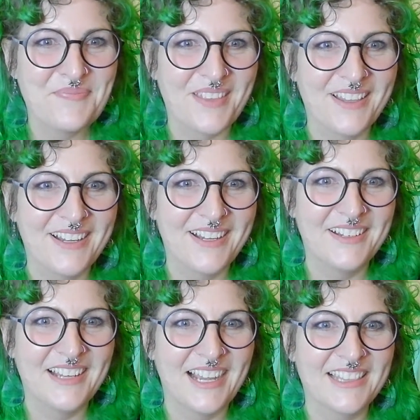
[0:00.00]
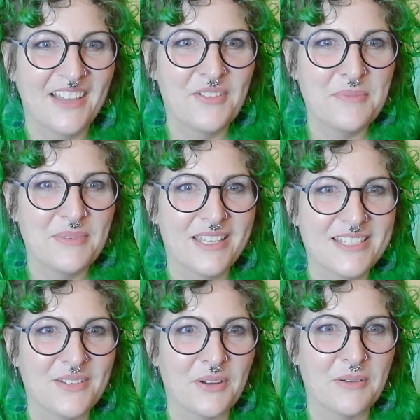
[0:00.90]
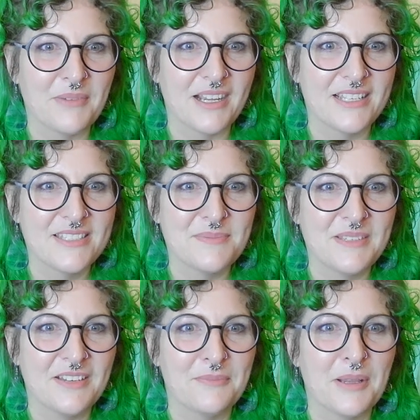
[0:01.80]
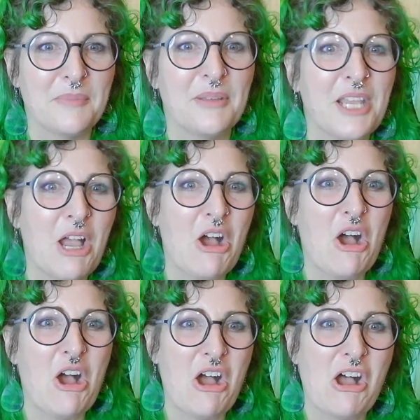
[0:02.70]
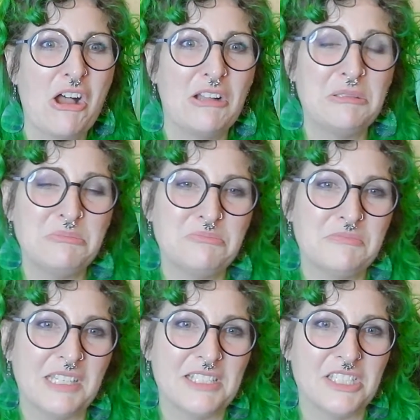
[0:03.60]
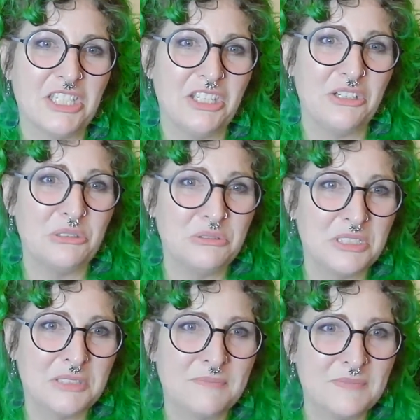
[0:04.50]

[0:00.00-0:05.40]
I love it because it reminds me of my bunny. Oh, that's cute.